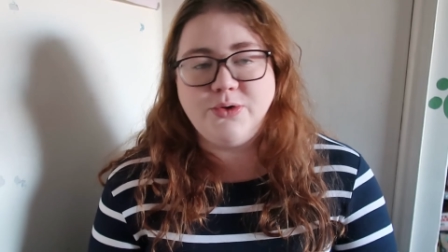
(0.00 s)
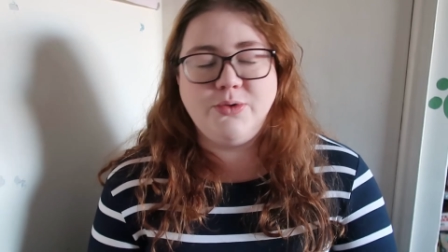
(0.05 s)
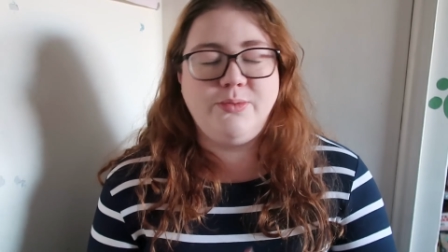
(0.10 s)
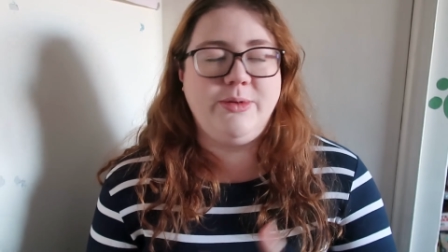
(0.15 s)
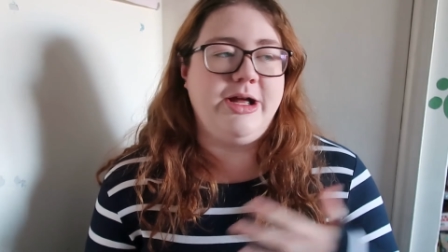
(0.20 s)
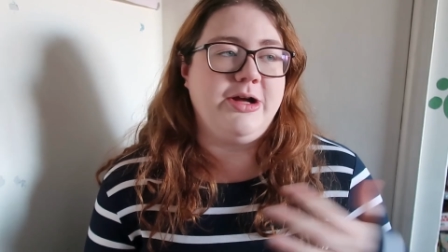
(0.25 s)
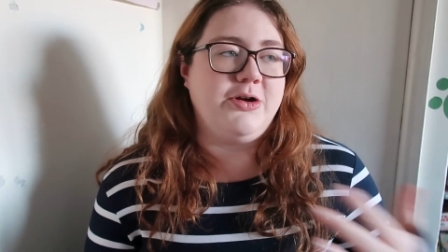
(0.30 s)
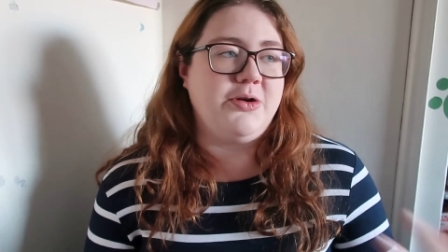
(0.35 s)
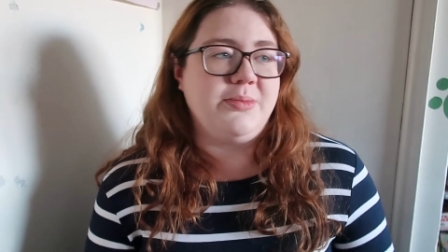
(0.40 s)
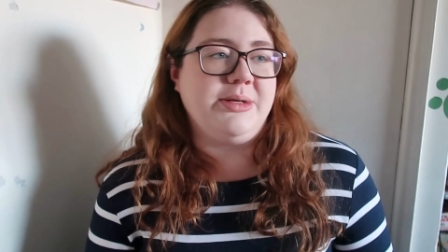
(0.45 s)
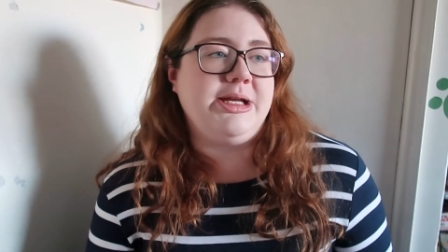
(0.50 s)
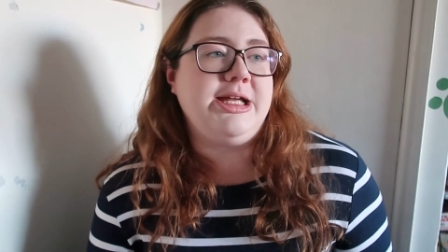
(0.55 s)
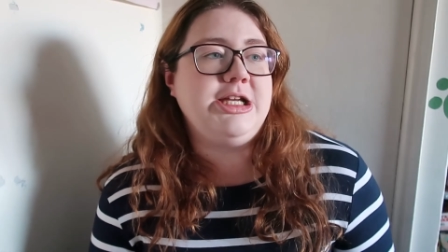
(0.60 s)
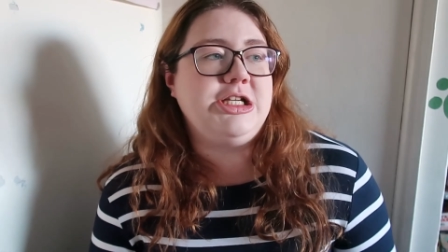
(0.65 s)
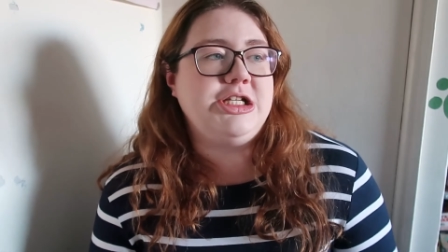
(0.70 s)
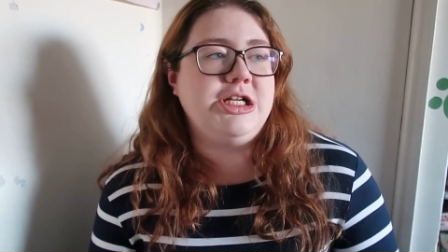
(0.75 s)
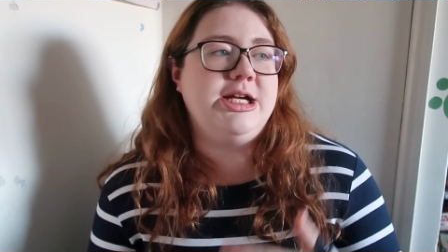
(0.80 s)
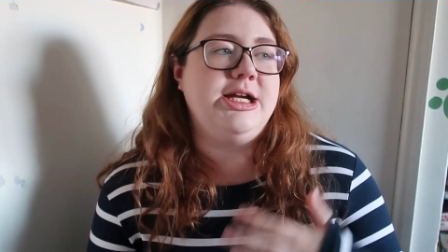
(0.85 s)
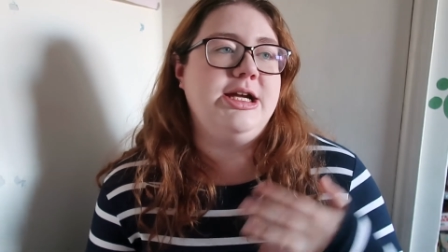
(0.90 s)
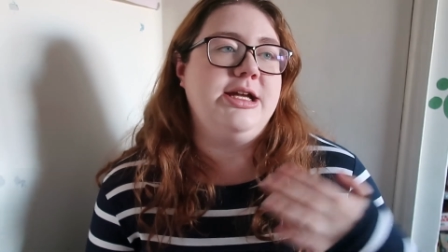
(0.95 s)
all my
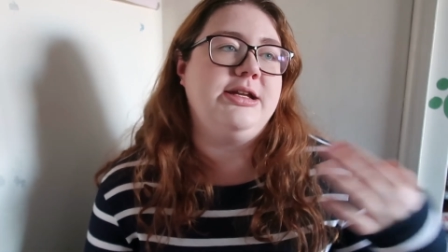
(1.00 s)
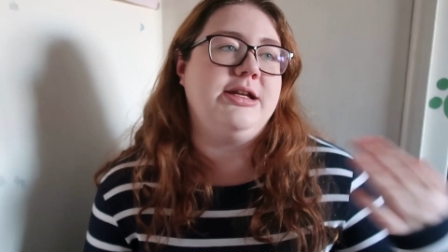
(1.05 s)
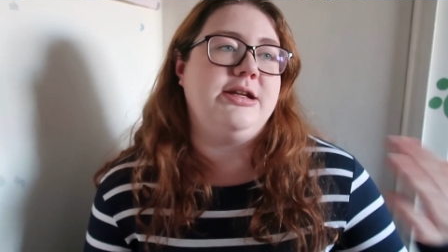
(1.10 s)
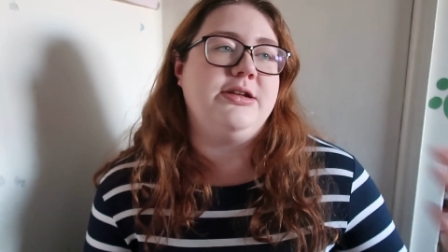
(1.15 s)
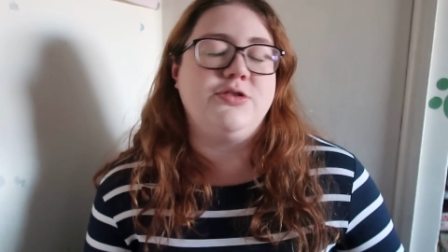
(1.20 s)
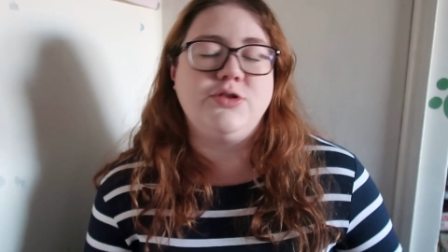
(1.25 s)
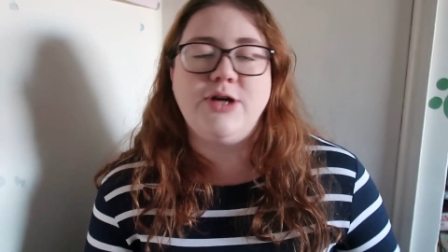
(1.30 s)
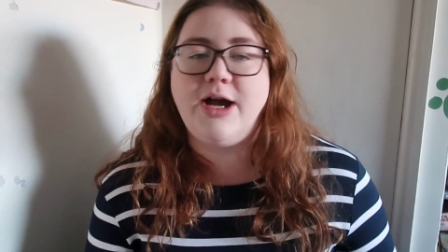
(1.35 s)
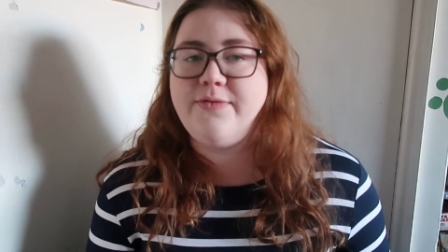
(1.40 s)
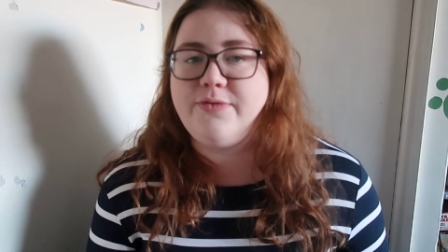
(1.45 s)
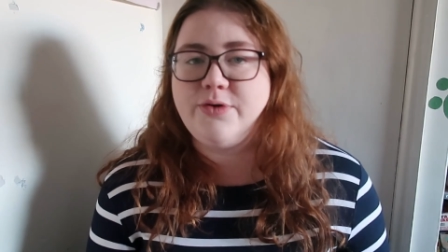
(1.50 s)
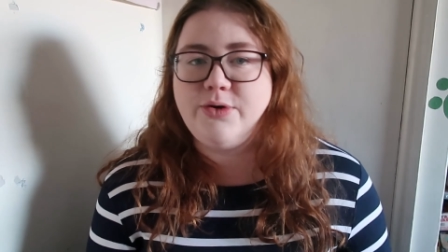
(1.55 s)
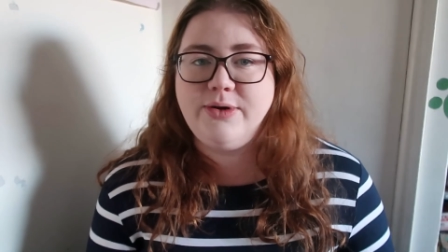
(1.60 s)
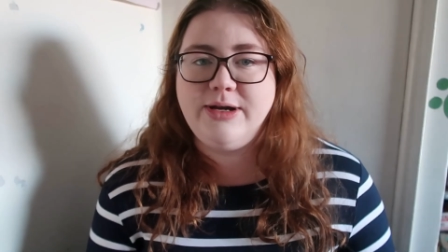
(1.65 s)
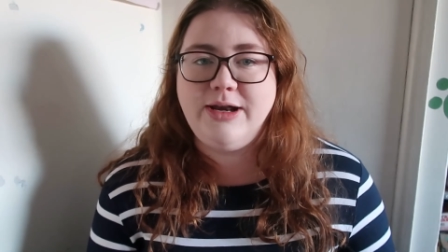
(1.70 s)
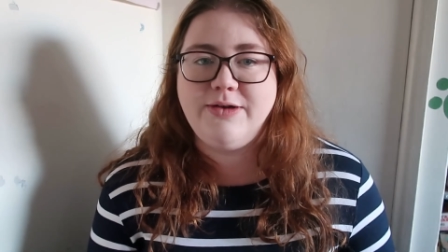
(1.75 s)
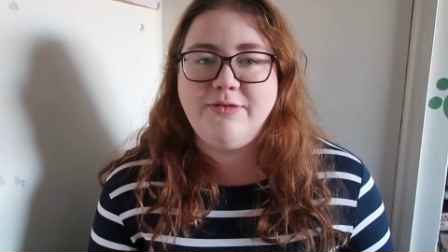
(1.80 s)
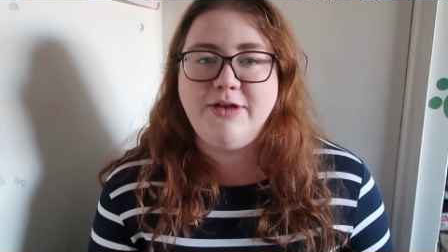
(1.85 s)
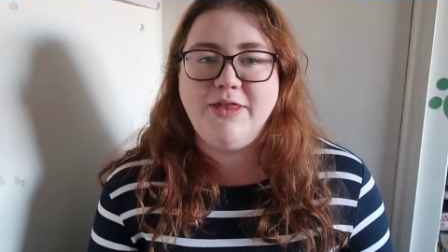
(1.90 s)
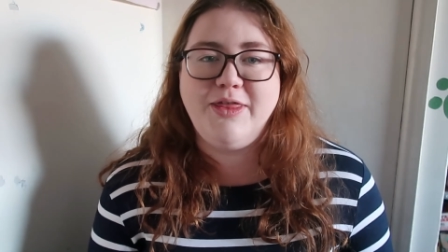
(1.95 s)
accommodation and travel
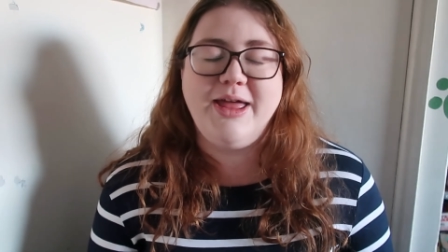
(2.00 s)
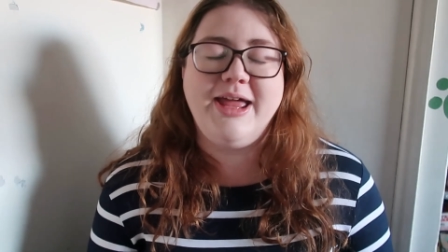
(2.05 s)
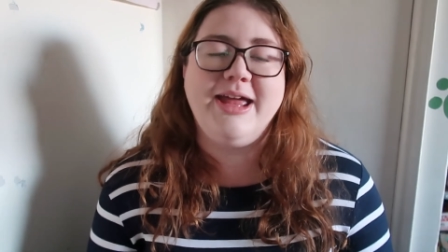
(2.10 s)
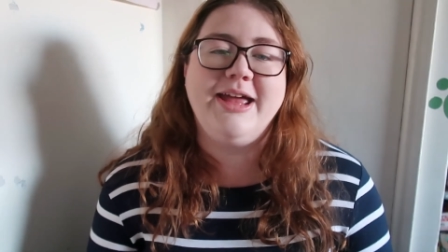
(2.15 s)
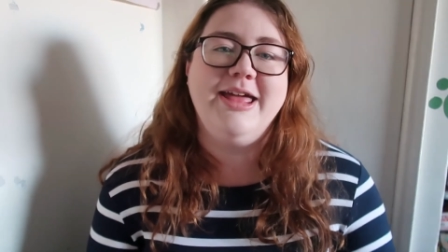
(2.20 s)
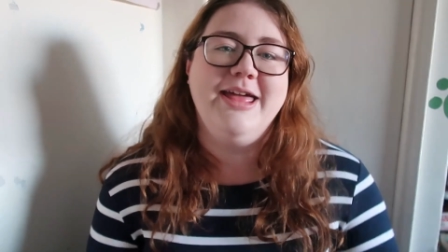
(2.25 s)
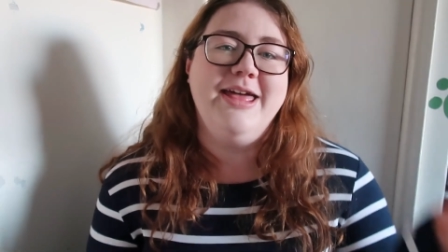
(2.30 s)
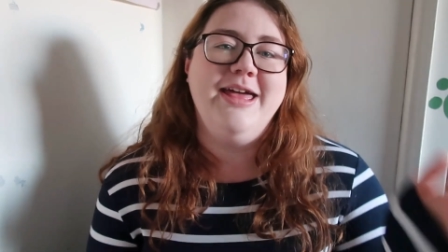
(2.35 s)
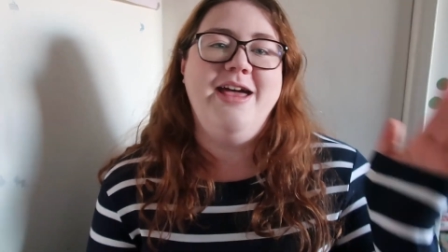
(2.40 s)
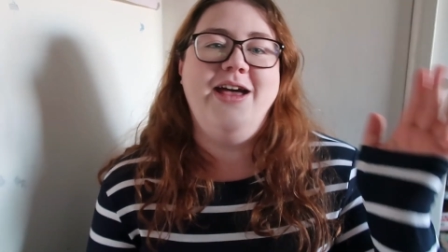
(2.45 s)
and everything,